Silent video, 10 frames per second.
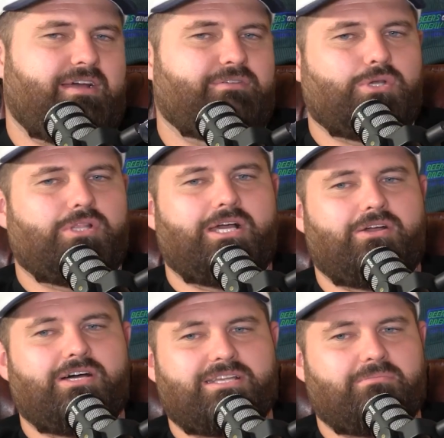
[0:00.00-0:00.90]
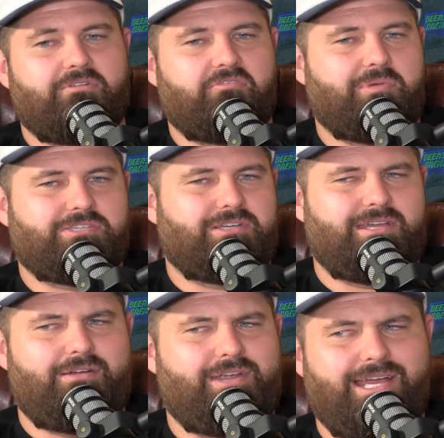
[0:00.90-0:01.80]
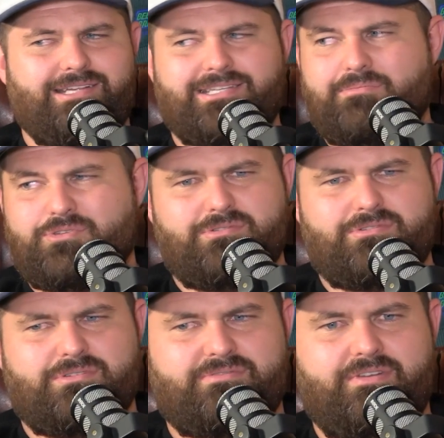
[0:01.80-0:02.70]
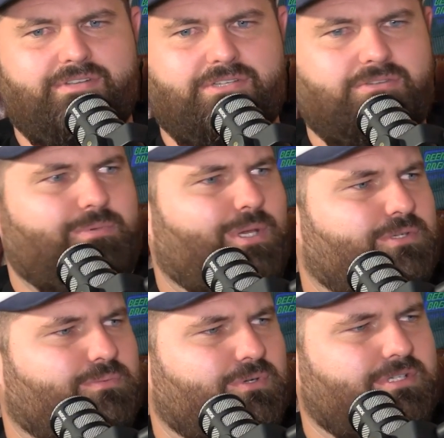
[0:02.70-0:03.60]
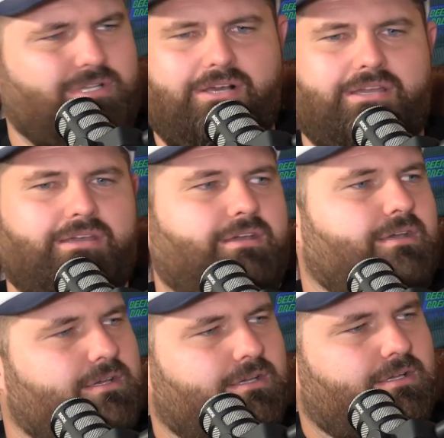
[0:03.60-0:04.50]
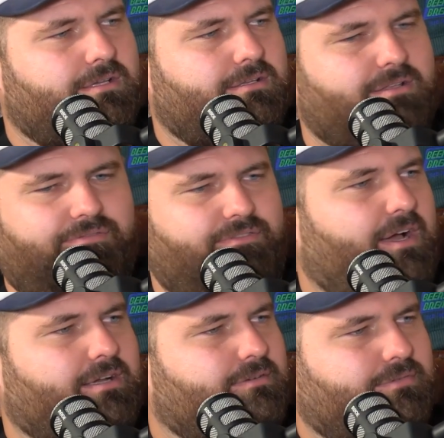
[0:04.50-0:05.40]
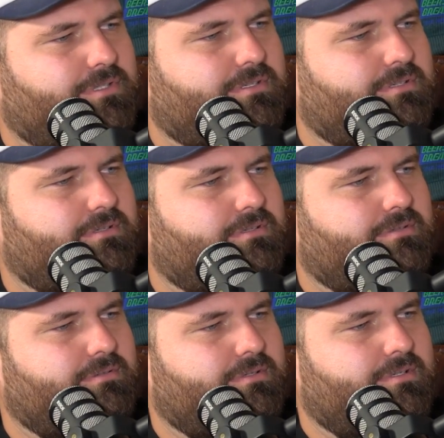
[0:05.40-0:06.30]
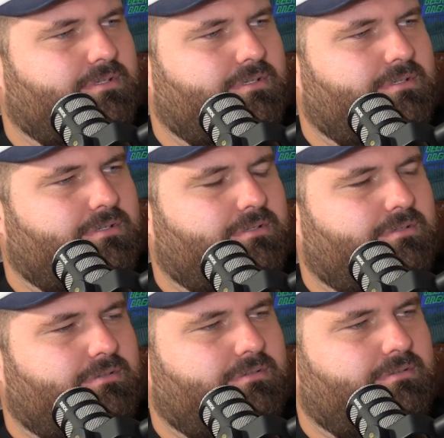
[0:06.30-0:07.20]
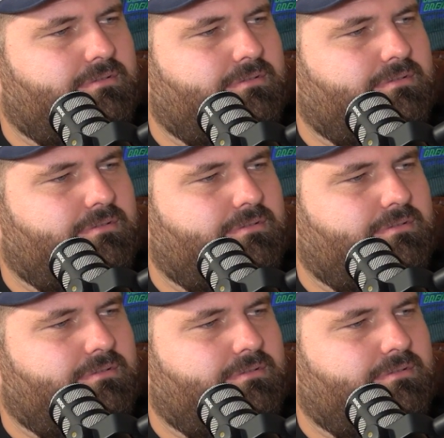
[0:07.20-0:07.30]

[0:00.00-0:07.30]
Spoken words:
look at guys coming off the bench. Like Harry Hayes comes on and scores 50 Supercoach points. You're like, yeah, the fuck? Well, it's just well rounded. Everyone